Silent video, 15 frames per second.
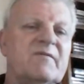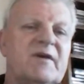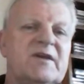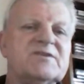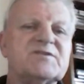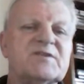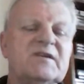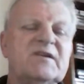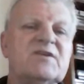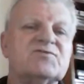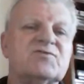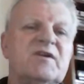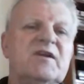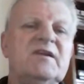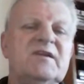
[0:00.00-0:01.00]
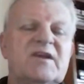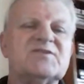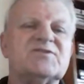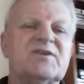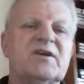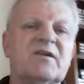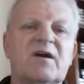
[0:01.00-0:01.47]
It's literally
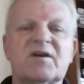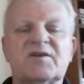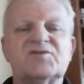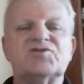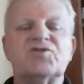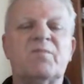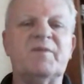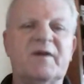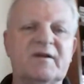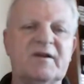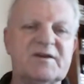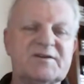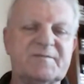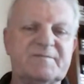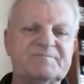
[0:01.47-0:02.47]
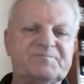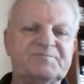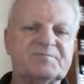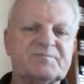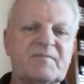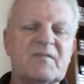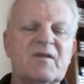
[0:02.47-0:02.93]
listing like a shopping list.
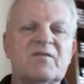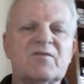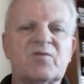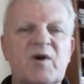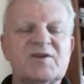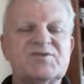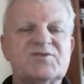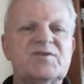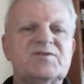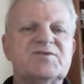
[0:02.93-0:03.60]
Question